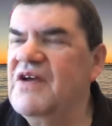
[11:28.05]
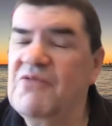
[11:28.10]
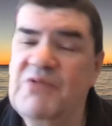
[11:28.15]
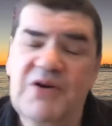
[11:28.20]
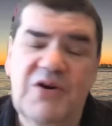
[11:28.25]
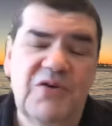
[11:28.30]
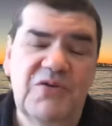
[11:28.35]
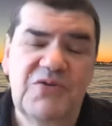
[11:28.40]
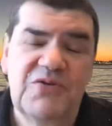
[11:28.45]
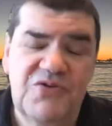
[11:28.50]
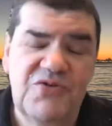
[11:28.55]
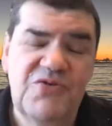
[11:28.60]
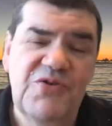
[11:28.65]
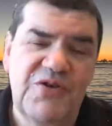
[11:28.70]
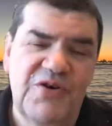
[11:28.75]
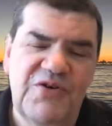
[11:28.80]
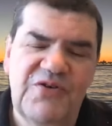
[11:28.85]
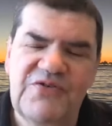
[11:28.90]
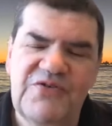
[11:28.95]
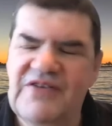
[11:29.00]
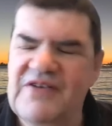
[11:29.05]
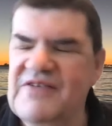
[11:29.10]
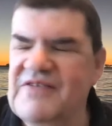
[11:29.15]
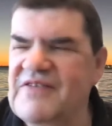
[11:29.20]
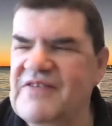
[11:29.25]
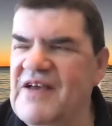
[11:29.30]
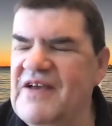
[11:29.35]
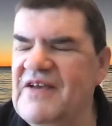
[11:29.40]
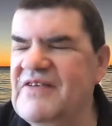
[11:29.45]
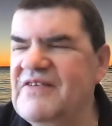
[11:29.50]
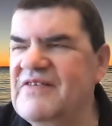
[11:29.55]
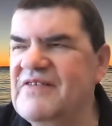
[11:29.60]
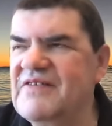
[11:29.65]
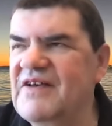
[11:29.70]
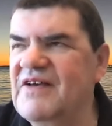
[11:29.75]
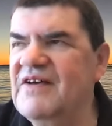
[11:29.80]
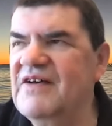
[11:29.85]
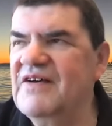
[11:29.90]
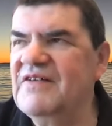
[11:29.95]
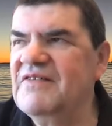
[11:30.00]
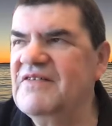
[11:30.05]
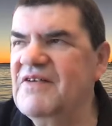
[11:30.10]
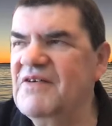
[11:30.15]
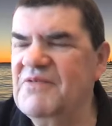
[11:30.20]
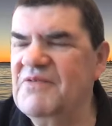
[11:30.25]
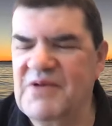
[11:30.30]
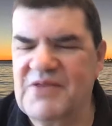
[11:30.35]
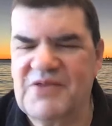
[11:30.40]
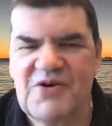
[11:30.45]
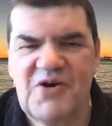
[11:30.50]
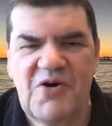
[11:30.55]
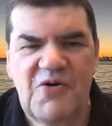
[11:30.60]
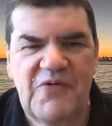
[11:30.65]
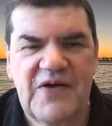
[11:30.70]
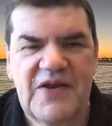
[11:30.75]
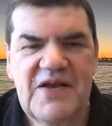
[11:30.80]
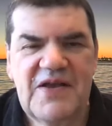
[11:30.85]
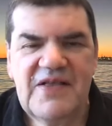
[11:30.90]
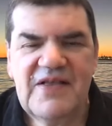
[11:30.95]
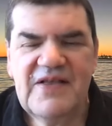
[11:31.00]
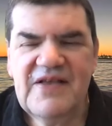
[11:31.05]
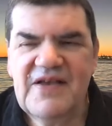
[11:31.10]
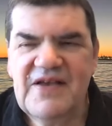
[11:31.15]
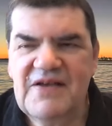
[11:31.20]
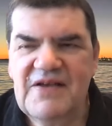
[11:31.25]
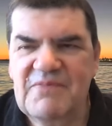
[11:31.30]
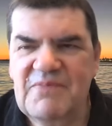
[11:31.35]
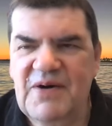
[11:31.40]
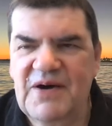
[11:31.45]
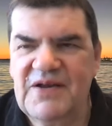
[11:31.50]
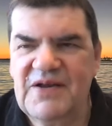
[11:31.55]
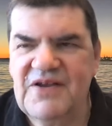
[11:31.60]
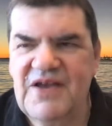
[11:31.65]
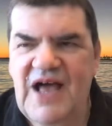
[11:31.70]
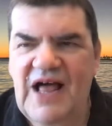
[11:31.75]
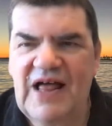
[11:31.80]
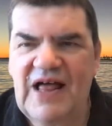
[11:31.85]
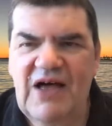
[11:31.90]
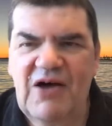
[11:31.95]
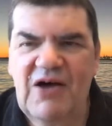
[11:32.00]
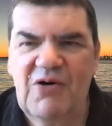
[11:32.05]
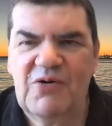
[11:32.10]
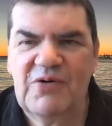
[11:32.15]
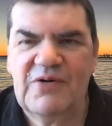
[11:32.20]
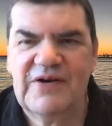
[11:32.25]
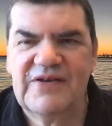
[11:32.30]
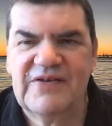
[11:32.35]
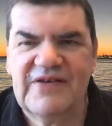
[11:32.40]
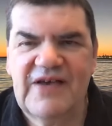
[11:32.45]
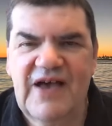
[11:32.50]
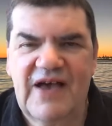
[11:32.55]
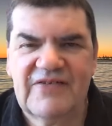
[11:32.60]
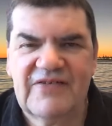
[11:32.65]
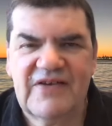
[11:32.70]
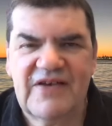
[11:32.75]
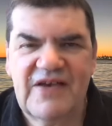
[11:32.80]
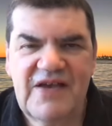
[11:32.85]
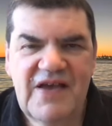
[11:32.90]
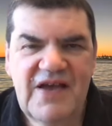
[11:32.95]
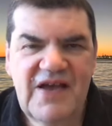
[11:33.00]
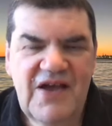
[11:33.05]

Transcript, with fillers: we don't do those these days uh, with COVID. But yeah, I always ask,